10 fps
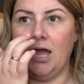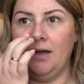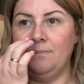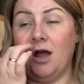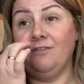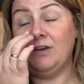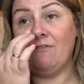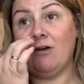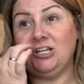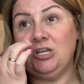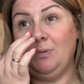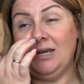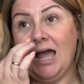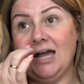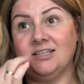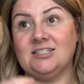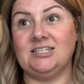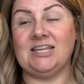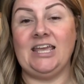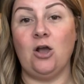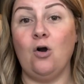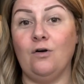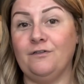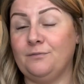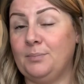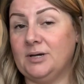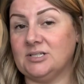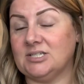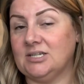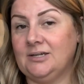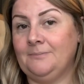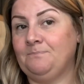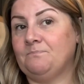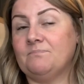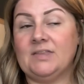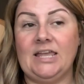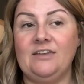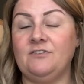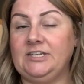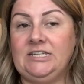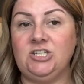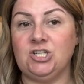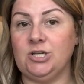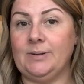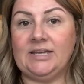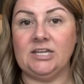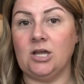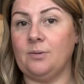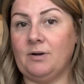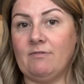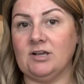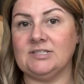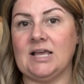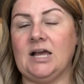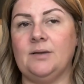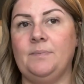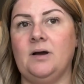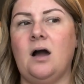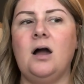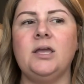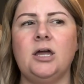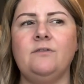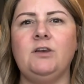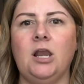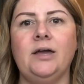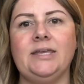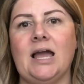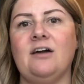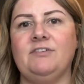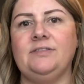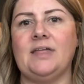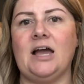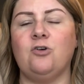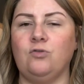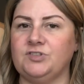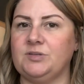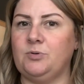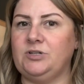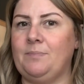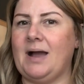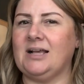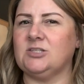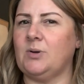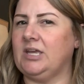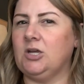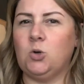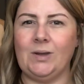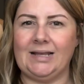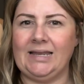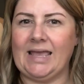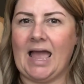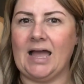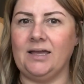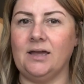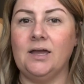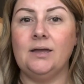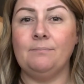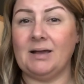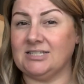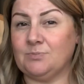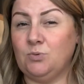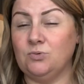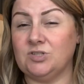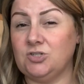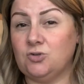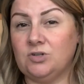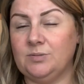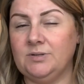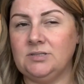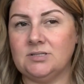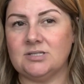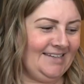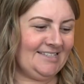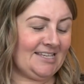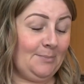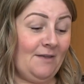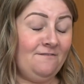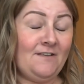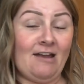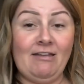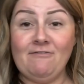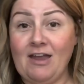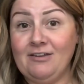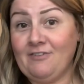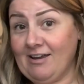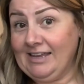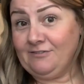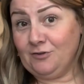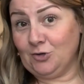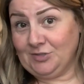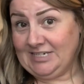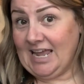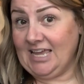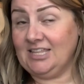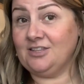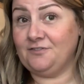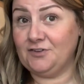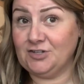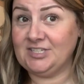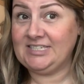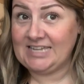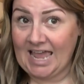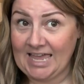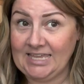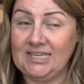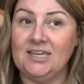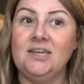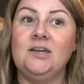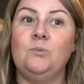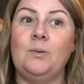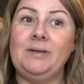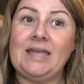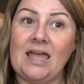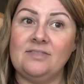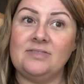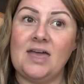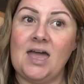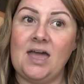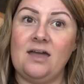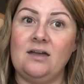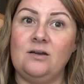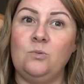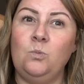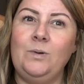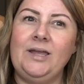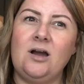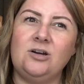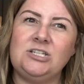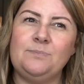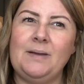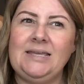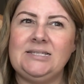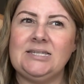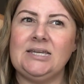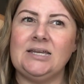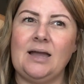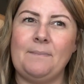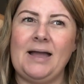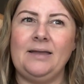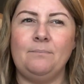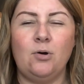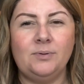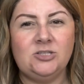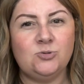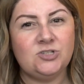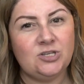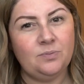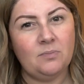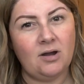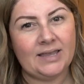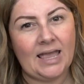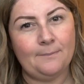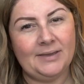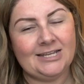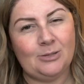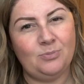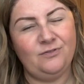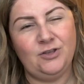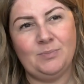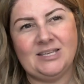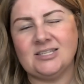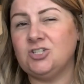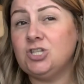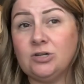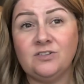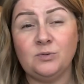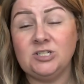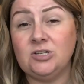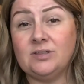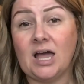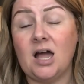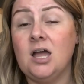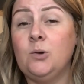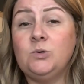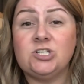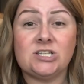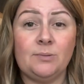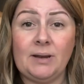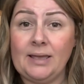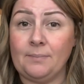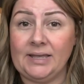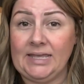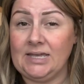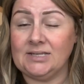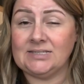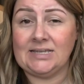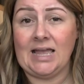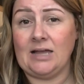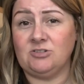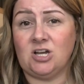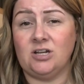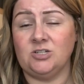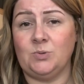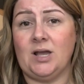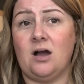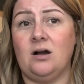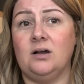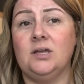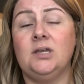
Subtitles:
I've never actually been asked to take it off, but if I need to, it can go in my rucksack. But I kind of like having that cross the body bag so I can quickly get out passports and documents. It's going to be a very, very, very full on day the first day. When we get there, we are debating about popping to a supermarket and picking up a few bits. I don't know if we'll do that. We're just going to play it by ear, see how tired we are.